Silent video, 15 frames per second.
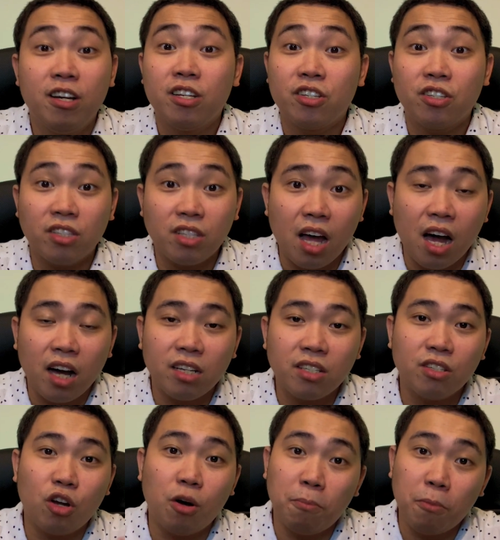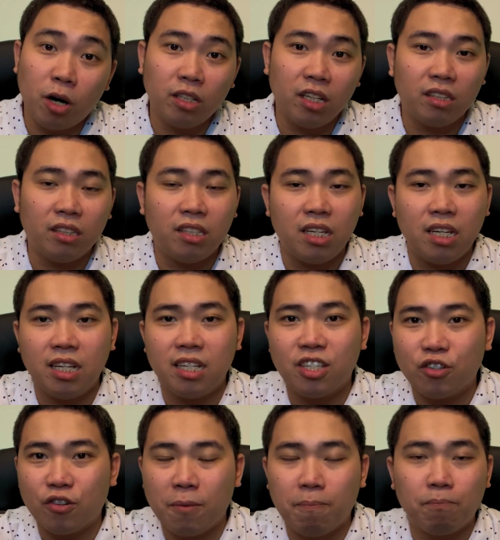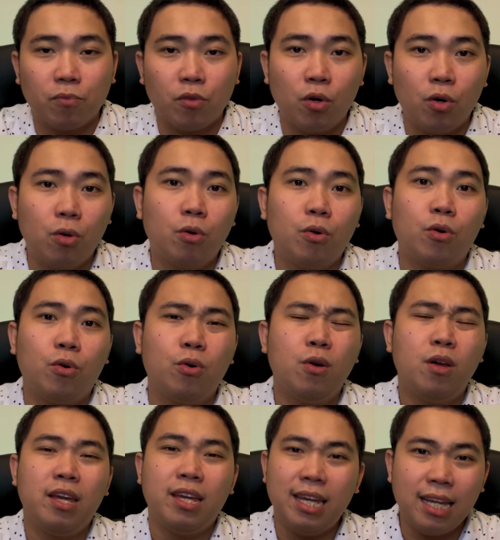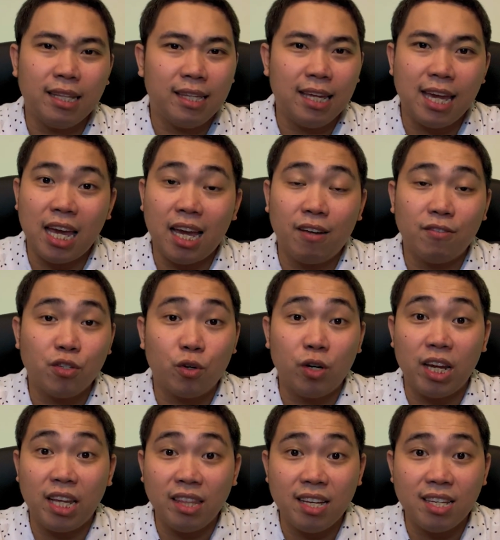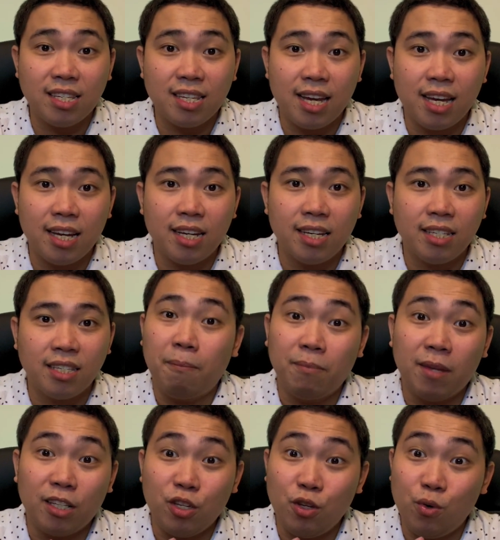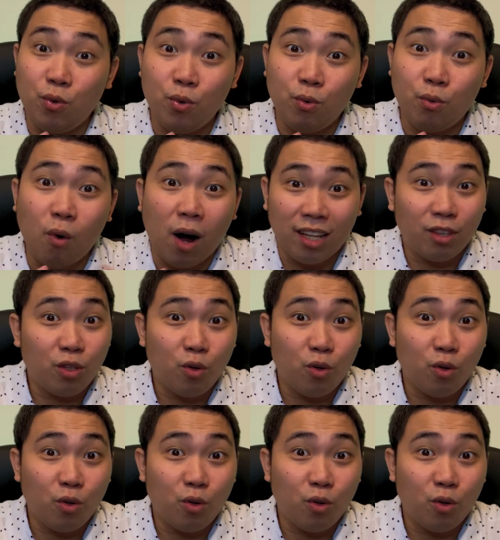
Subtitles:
stocks, commodities, crypto, ETFs, or indices that you want to